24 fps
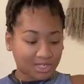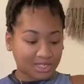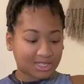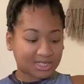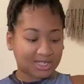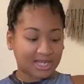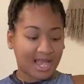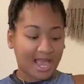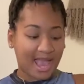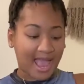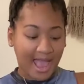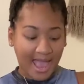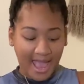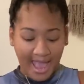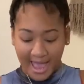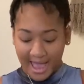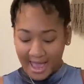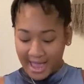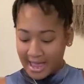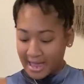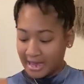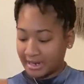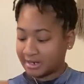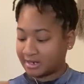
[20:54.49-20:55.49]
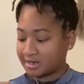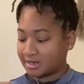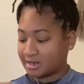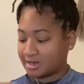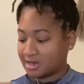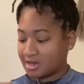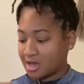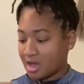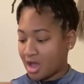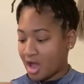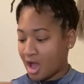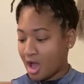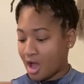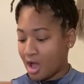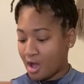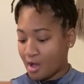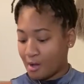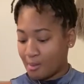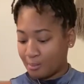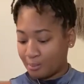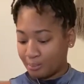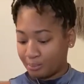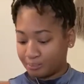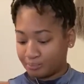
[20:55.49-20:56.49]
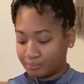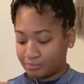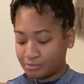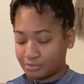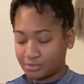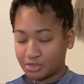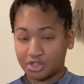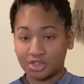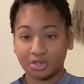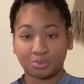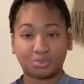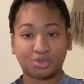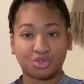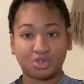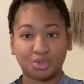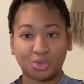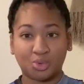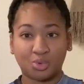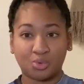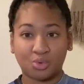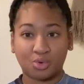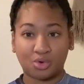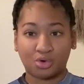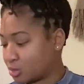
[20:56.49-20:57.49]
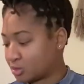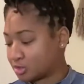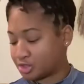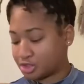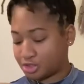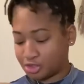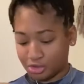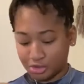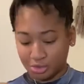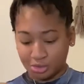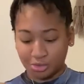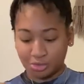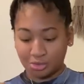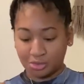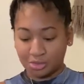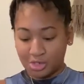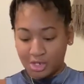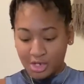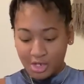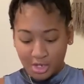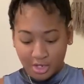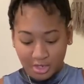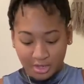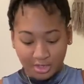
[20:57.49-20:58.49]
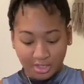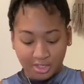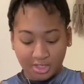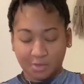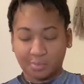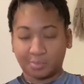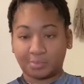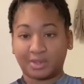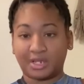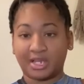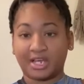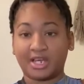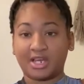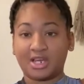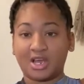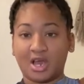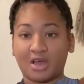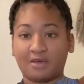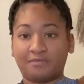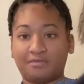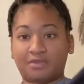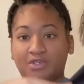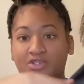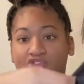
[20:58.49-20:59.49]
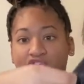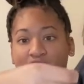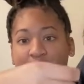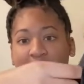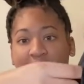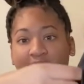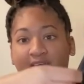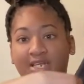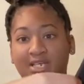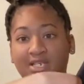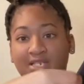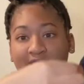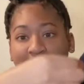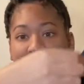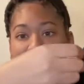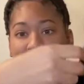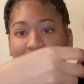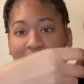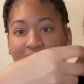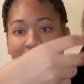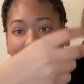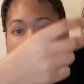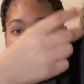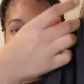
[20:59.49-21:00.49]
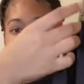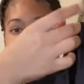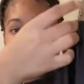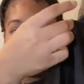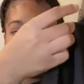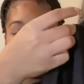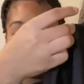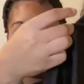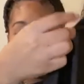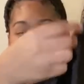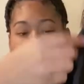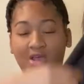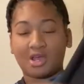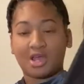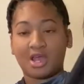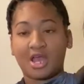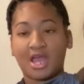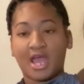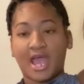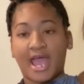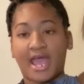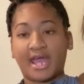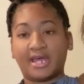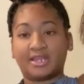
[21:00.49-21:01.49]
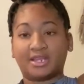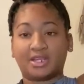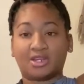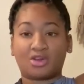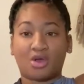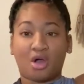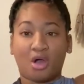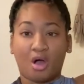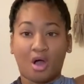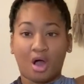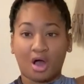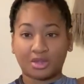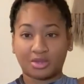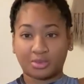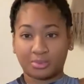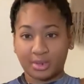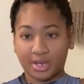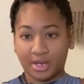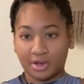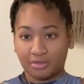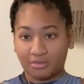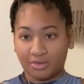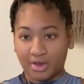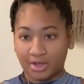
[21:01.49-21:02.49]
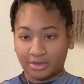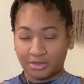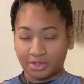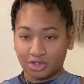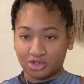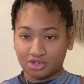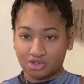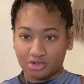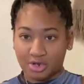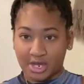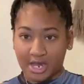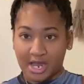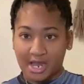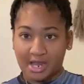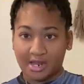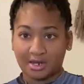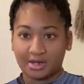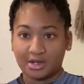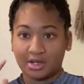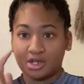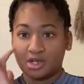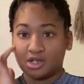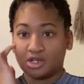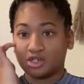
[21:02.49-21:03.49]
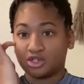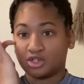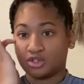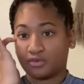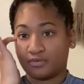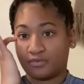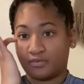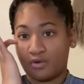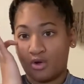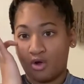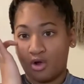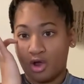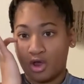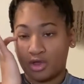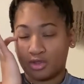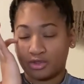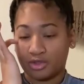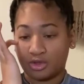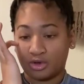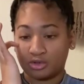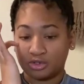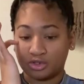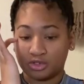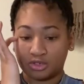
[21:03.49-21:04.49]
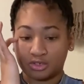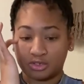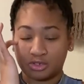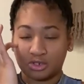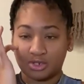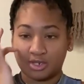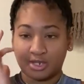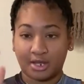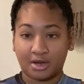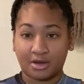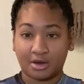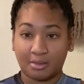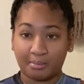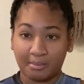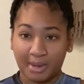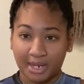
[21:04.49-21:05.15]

to add some tulle to the split of the dress right here, and then all the way around the train. So for those that are my